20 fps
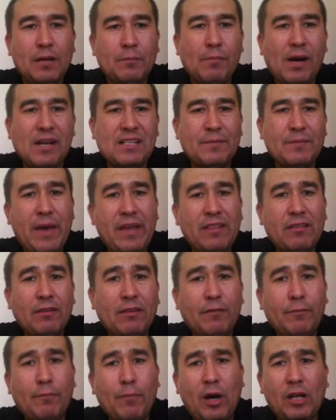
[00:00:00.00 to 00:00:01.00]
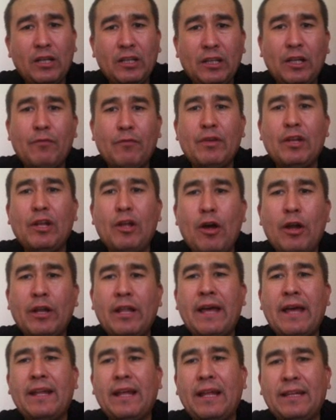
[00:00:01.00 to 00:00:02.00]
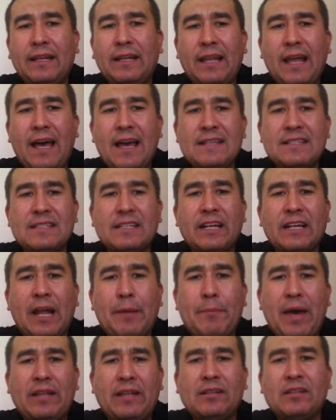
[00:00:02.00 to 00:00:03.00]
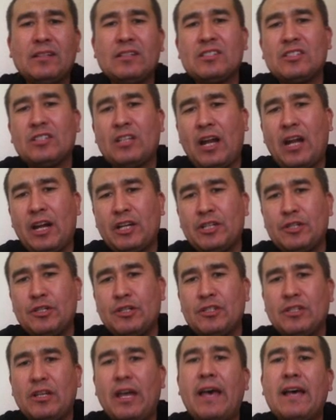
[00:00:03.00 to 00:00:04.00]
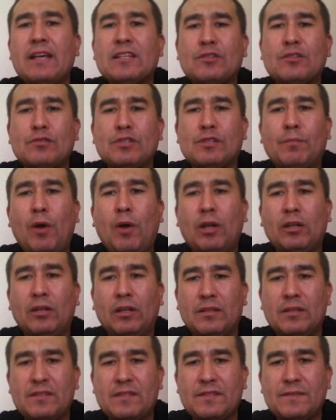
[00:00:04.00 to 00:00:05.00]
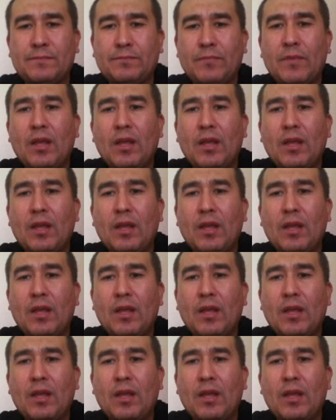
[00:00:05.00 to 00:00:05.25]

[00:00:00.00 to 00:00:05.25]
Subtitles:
By the method of modeling, we learn and analyze grammatical structures as with models,